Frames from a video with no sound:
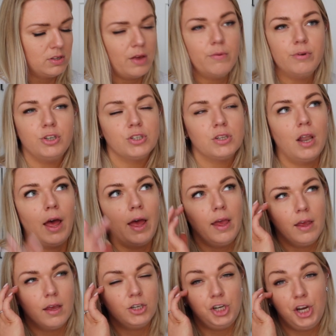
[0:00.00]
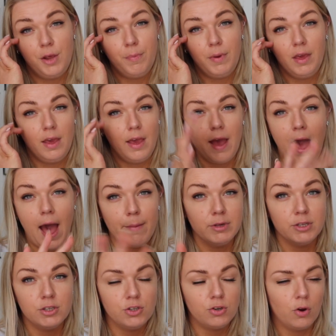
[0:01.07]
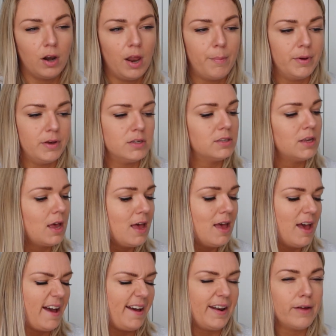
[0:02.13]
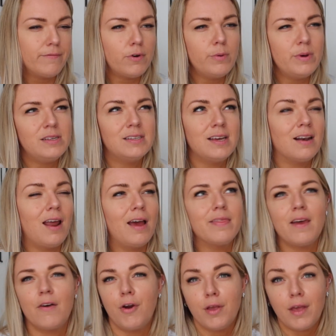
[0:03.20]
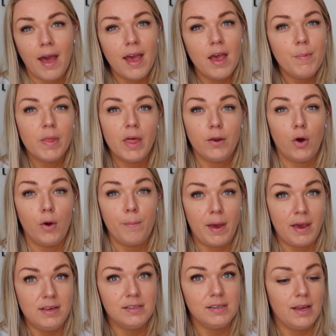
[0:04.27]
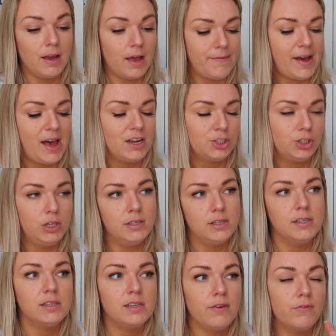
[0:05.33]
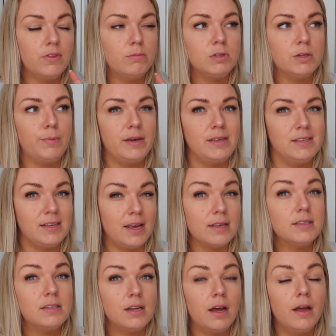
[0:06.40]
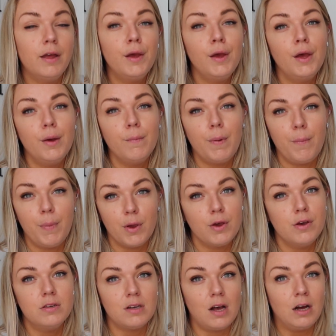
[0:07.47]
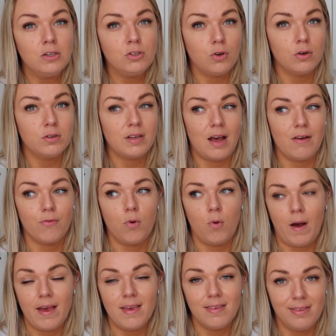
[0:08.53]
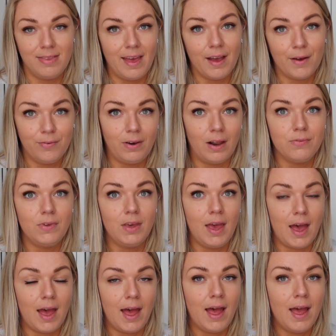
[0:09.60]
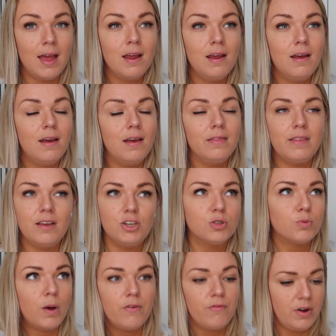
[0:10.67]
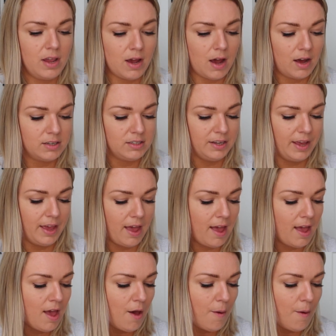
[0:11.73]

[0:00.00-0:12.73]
They were just like cheapy Amazon dog clippers. And I've always said like they're okay, but they're not amazing. I've actually since given them to my sister. But because our dogs have quite thick, fluffy hair, they just weren't really cutting it.